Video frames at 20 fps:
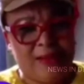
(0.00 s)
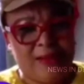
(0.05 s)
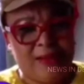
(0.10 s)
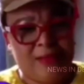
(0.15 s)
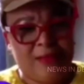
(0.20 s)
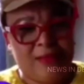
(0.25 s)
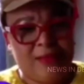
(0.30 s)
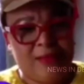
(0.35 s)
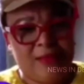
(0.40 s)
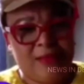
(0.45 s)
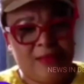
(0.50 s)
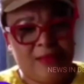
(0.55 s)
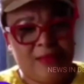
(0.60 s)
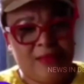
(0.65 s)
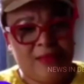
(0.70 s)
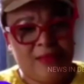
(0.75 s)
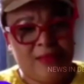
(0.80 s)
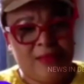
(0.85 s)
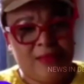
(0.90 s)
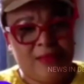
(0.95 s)

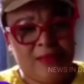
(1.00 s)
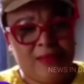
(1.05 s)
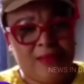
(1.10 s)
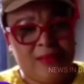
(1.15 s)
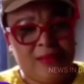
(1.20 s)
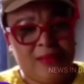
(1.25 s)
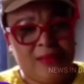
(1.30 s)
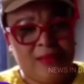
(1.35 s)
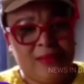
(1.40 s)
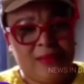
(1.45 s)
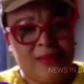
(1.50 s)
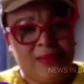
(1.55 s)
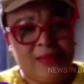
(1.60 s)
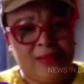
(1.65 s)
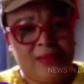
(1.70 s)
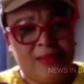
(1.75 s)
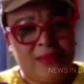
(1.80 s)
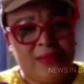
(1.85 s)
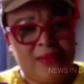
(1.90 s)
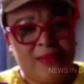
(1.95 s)

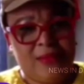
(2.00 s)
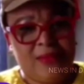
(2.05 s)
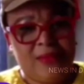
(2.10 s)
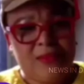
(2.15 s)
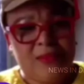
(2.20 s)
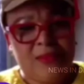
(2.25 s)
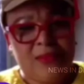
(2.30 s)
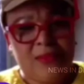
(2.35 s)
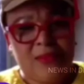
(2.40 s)
No one is speaking in this clip.